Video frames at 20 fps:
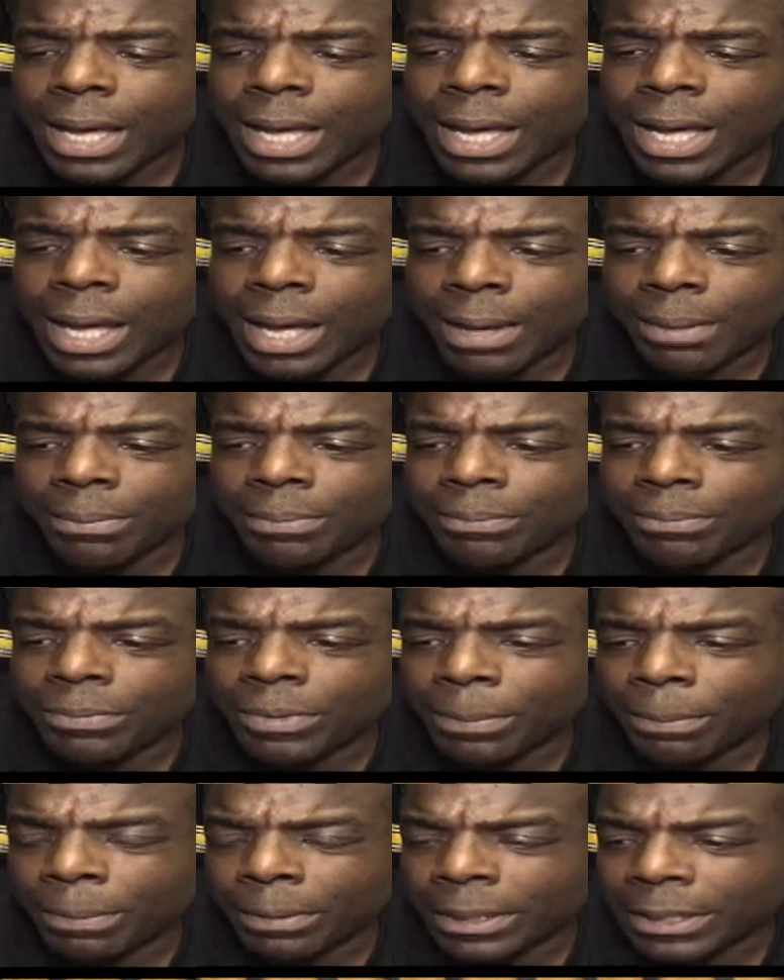
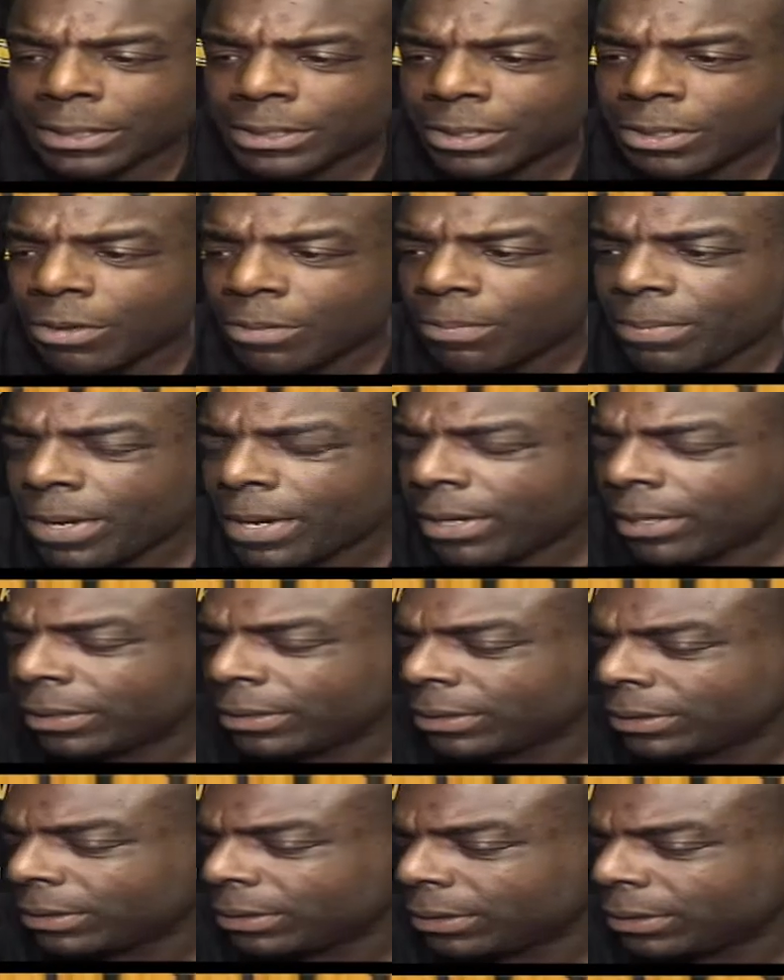the Plexico
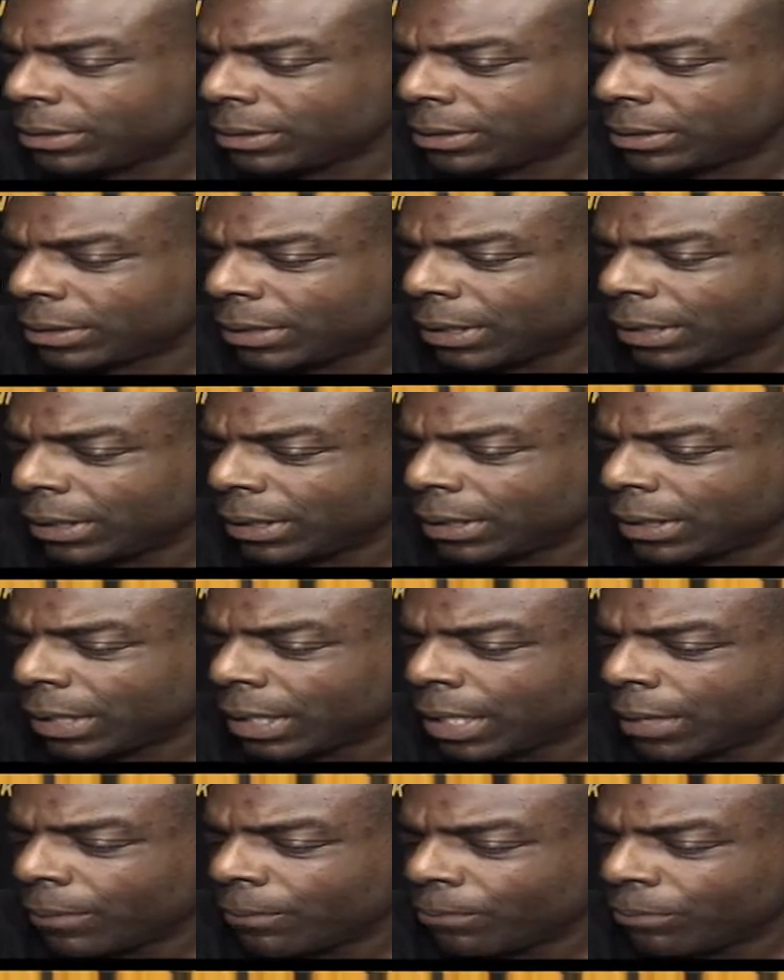Barrises and
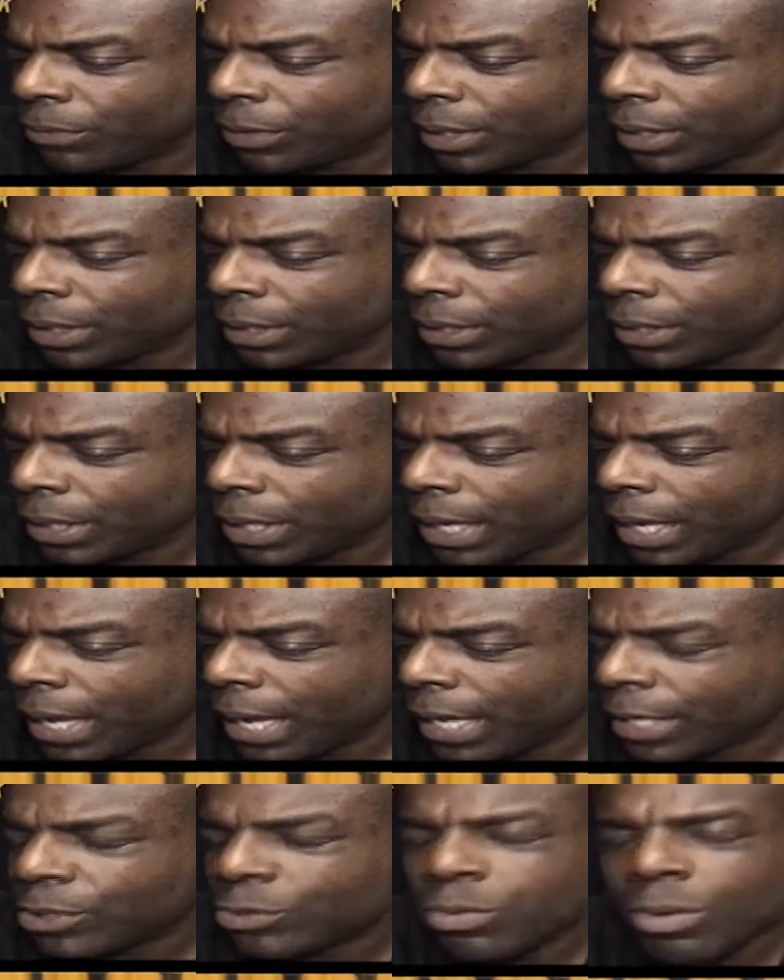the
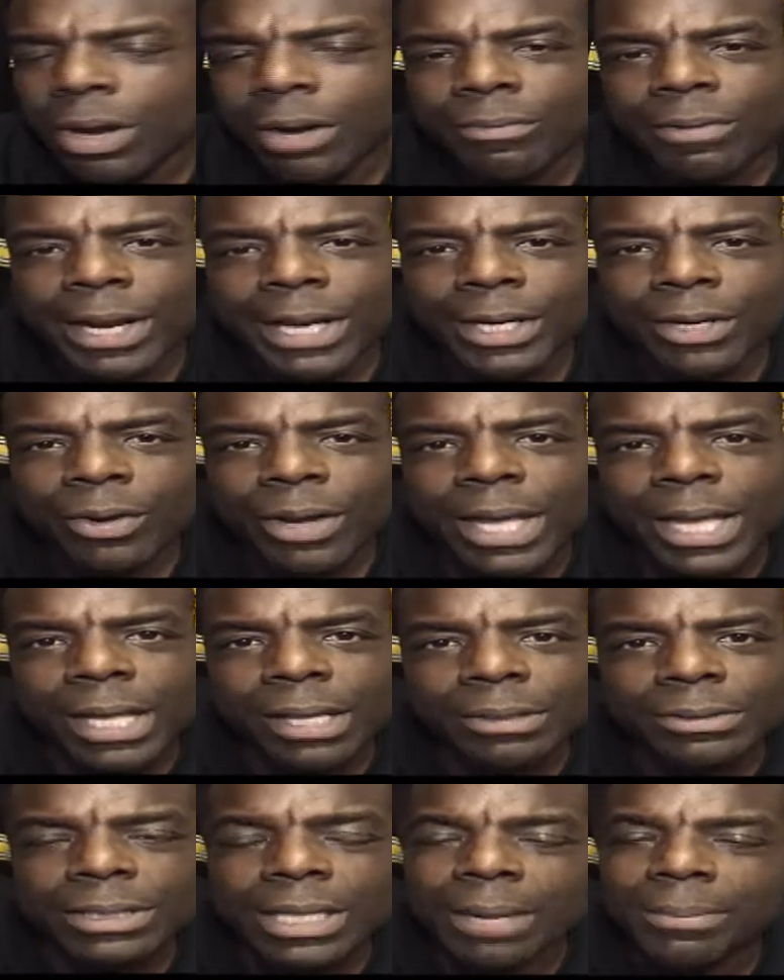Antoine Randall
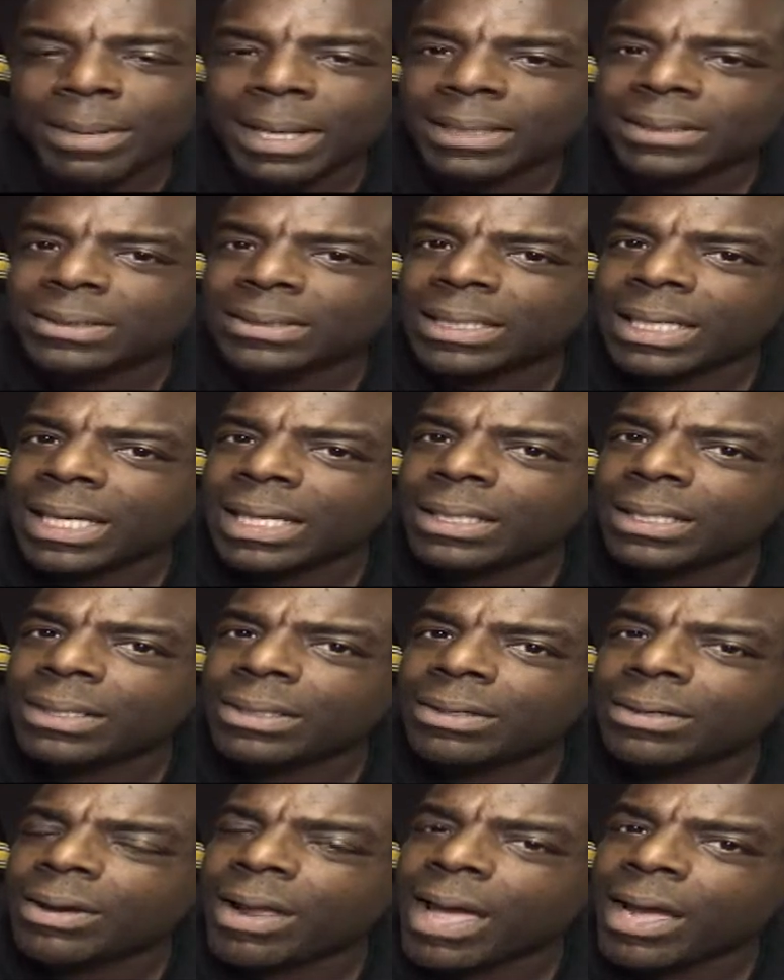Els, I'm not saying
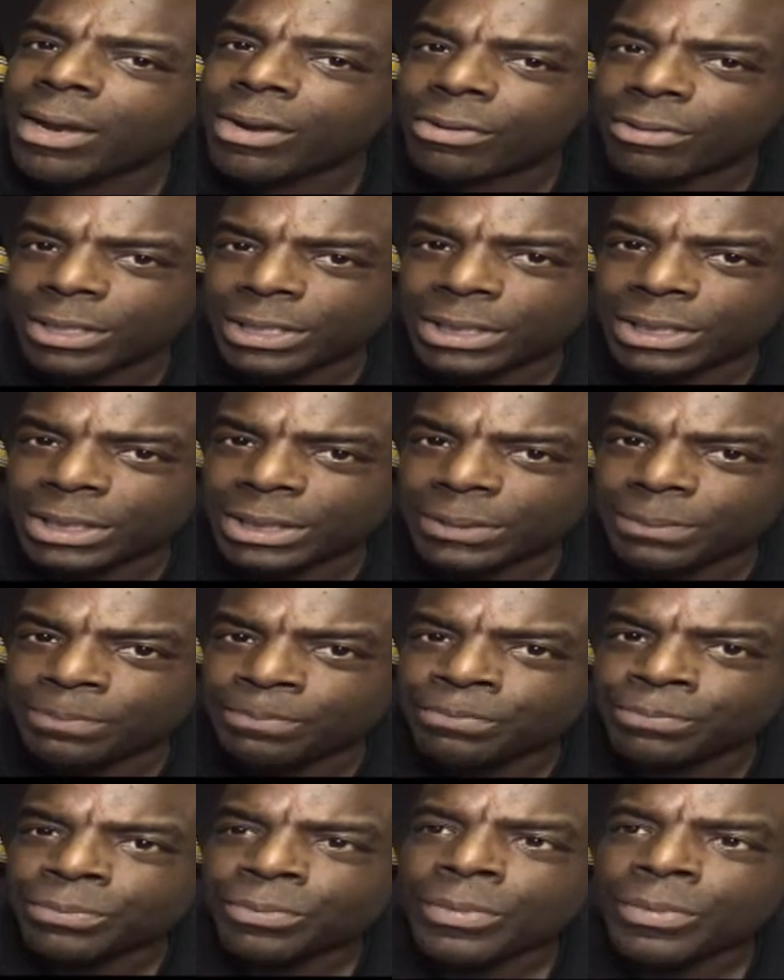that they're not Christian.